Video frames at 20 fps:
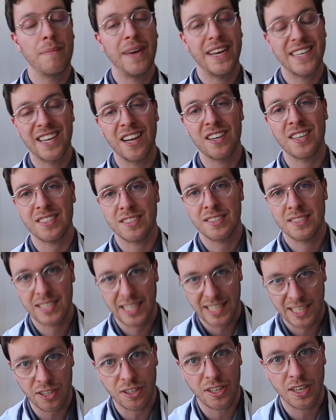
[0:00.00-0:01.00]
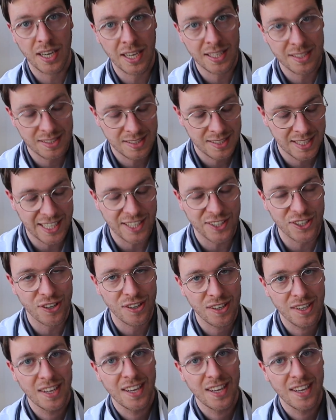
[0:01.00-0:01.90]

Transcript: making us sicker and sicker.